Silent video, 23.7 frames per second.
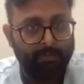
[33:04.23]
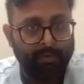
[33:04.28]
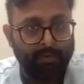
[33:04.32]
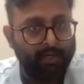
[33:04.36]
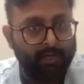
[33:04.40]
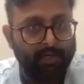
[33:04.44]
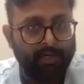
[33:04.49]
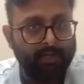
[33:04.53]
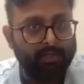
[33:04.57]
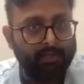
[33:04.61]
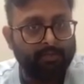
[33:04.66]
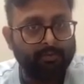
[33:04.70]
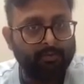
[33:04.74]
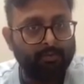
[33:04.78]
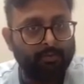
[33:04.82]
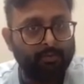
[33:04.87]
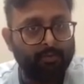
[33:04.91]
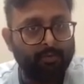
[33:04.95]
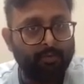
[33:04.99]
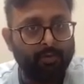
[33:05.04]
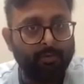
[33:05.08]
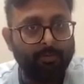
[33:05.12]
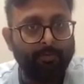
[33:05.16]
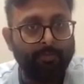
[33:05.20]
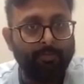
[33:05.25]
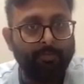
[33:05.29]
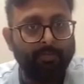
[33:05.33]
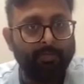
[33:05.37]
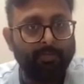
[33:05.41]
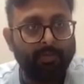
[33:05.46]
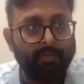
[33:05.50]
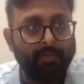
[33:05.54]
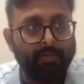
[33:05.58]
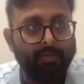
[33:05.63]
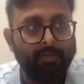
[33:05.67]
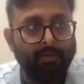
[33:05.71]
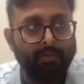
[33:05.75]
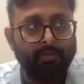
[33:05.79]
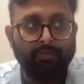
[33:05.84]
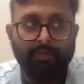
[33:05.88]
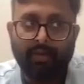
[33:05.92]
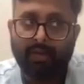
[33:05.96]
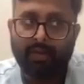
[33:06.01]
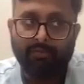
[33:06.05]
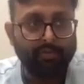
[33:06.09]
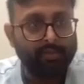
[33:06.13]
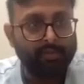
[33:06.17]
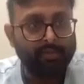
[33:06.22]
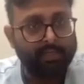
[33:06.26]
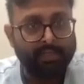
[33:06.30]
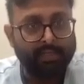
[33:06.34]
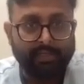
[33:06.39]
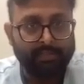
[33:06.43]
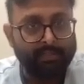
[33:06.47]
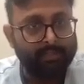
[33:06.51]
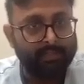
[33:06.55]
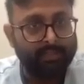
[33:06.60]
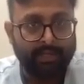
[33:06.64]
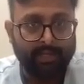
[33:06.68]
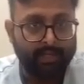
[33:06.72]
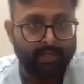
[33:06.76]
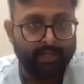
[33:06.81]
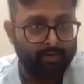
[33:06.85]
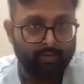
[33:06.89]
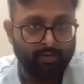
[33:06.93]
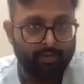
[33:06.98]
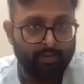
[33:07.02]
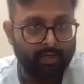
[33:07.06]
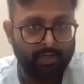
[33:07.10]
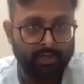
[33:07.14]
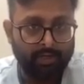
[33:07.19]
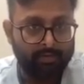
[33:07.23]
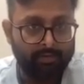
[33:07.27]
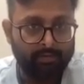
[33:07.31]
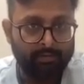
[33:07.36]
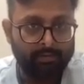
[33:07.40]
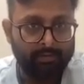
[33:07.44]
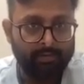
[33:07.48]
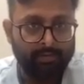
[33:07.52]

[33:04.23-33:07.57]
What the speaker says: paper in D school, you will have to think there only.